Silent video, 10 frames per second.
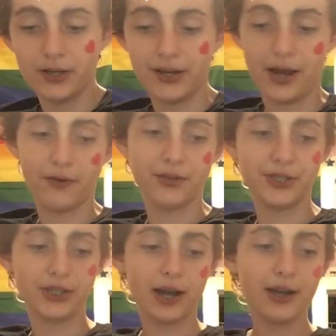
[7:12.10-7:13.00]
Now, the
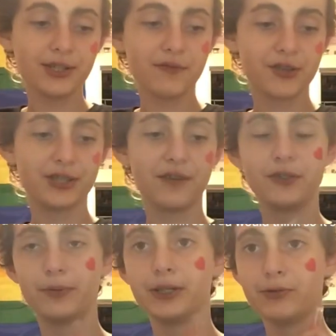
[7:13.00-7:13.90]
size of the safety
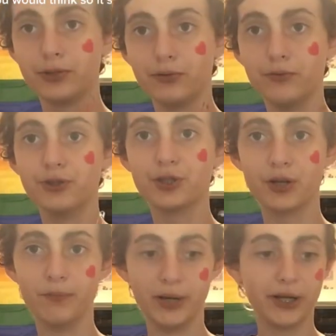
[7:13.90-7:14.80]
pin you use
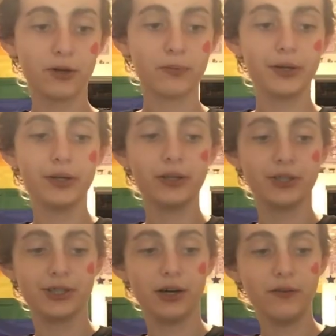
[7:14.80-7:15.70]
to make your pin
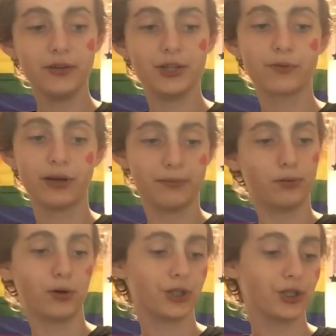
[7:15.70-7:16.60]
itself is quite
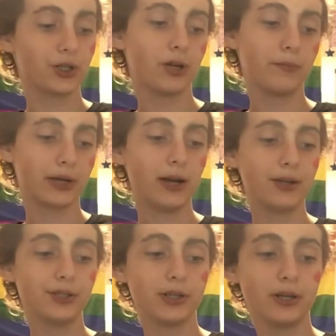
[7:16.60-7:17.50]
important,
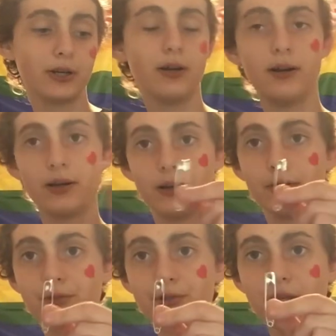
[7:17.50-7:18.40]
because
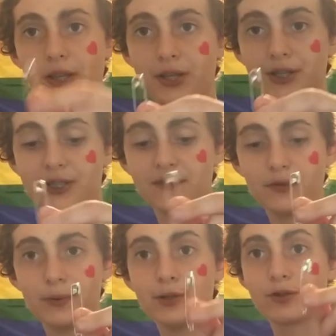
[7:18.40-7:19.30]
usually these safety
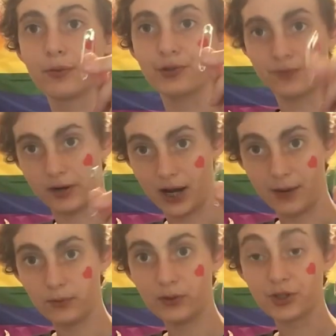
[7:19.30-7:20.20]
pins are the most
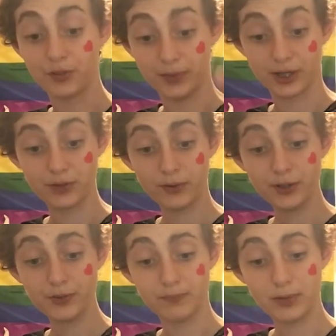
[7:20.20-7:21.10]
reliable ones, the biggest
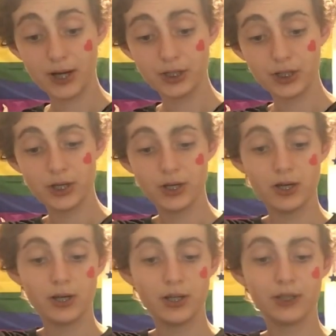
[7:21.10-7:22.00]
ones, but
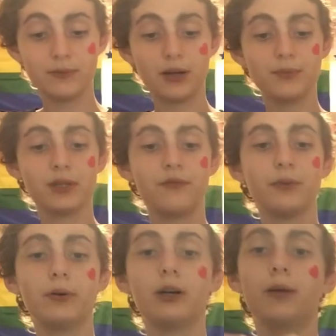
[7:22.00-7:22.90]
sometimes if you
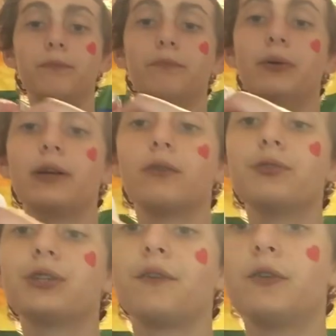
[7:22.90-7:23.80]
put a big old
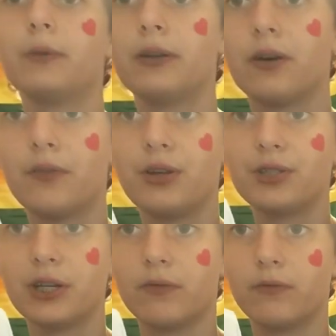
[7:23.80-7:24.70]
safety pin on this,
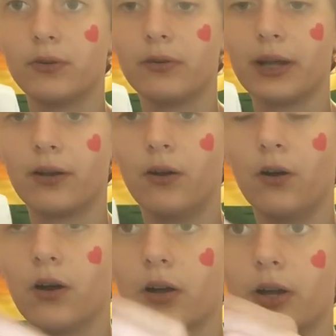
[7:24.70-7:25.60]
it will like
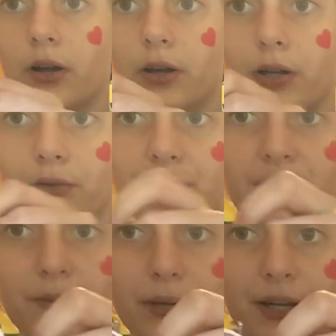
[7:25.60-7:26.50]
look, you'll see
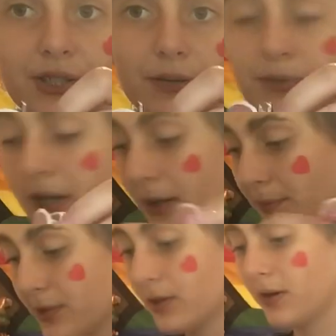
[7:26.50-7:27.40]
the pin sometimes.